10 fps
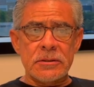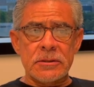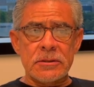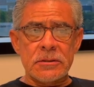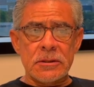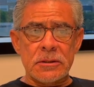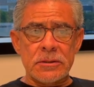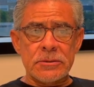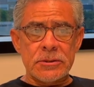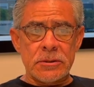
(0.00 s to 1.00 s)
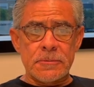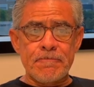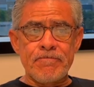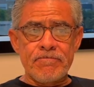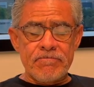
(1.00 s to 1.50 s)
And so
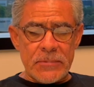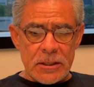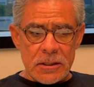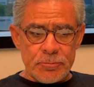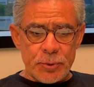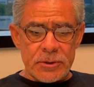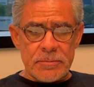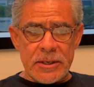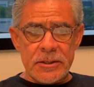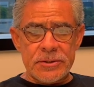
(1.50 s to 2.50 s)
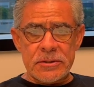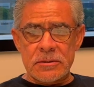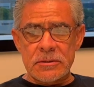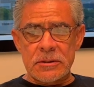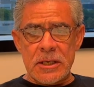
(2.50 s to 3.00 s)
they helped with the medicine,
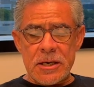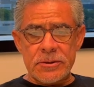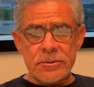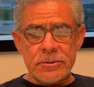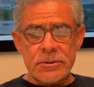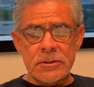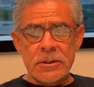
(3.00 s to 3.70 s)
the doctors,